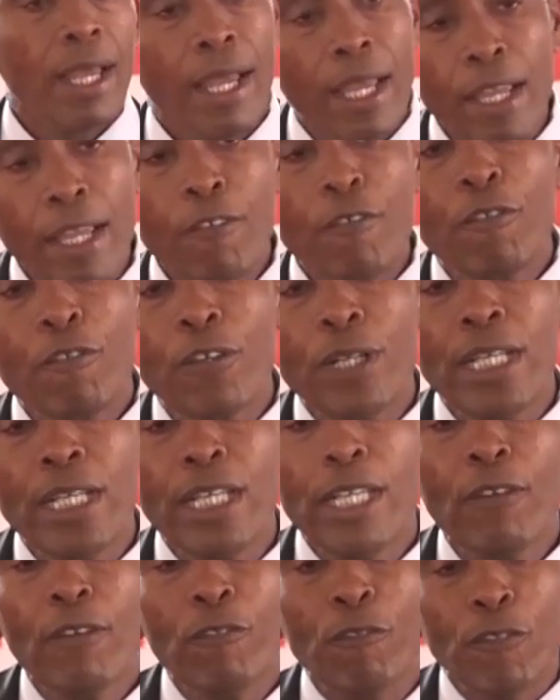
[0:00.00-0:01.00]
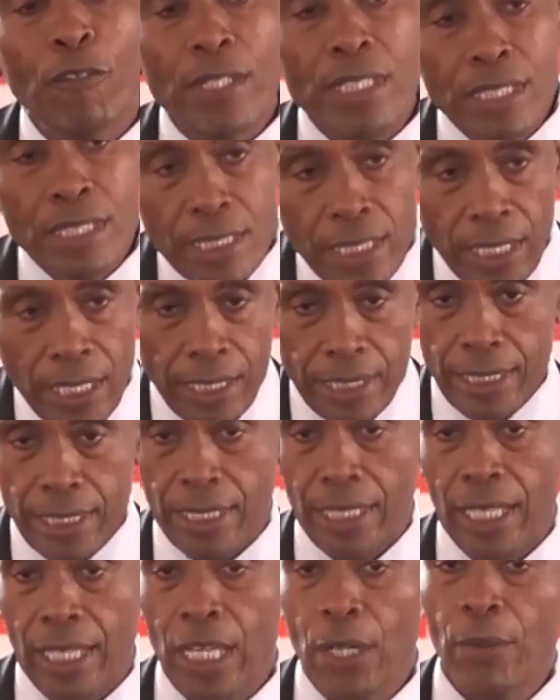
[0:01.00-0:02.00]
Every
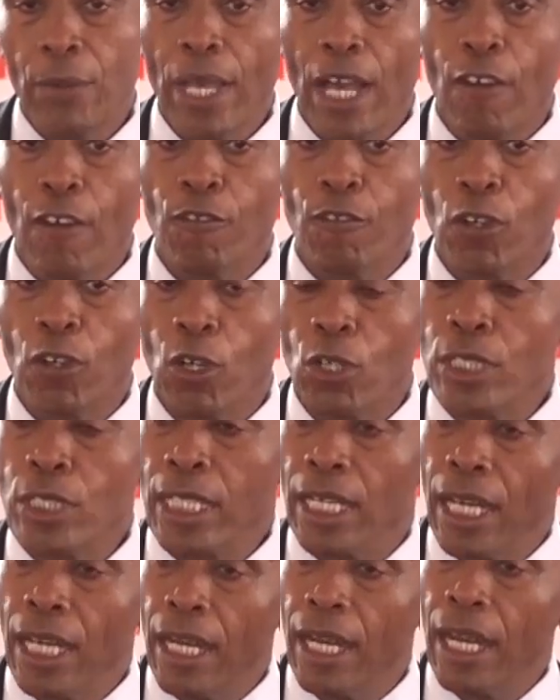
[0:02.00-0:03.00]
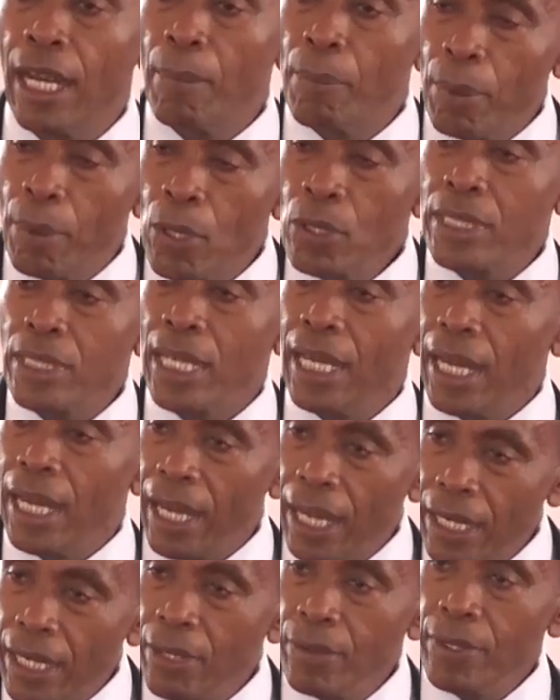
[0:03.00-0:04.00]
facility, and we have got about
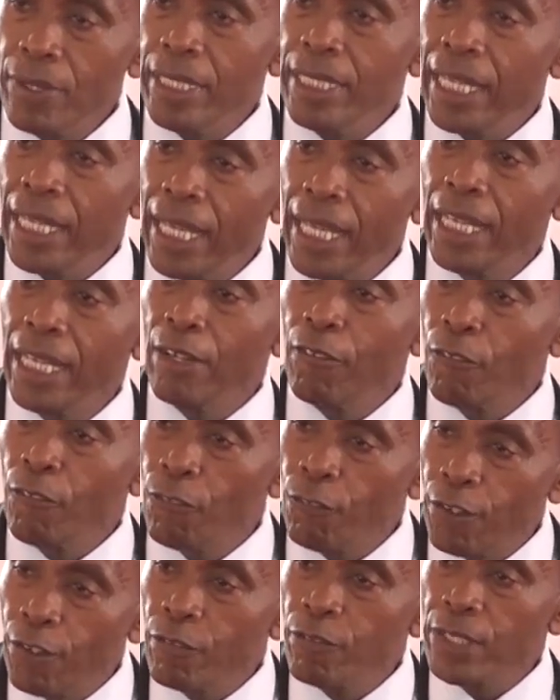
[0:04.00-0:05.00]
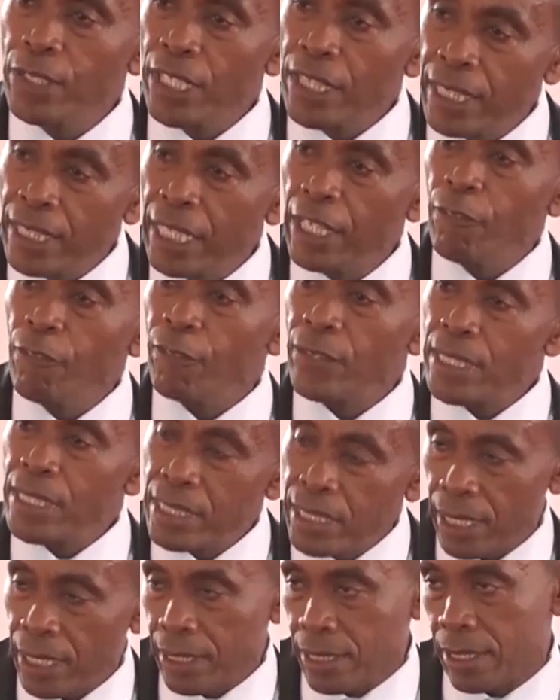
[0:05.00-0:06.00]
153
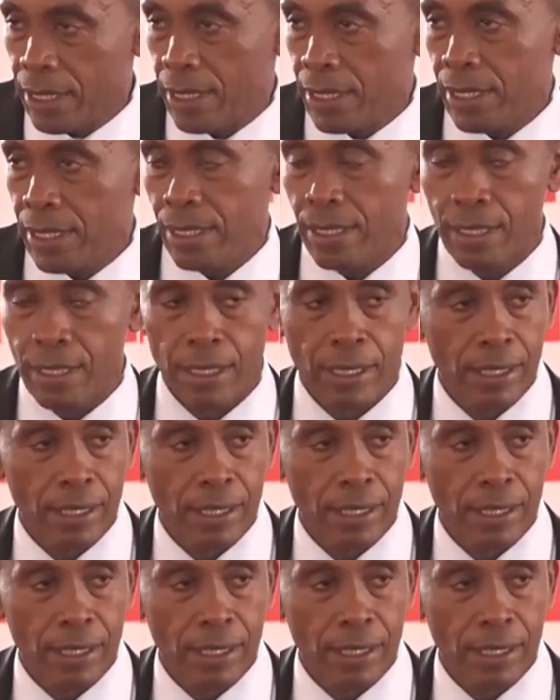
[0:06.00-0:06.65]
facilities,